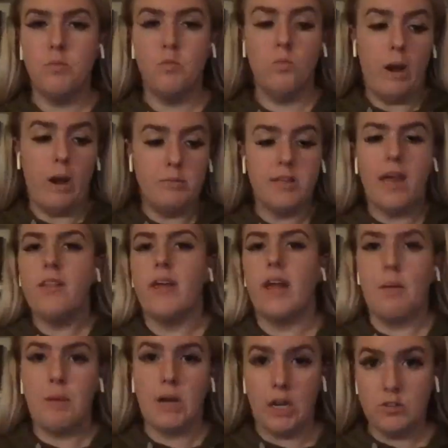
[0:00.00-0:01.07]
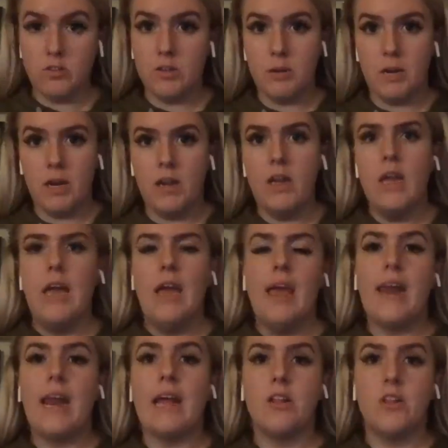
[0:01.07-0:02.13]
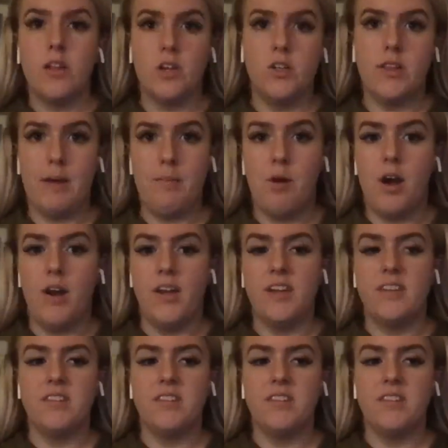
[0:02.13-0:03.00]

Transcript: website, like I'm a customer, and I click on that product.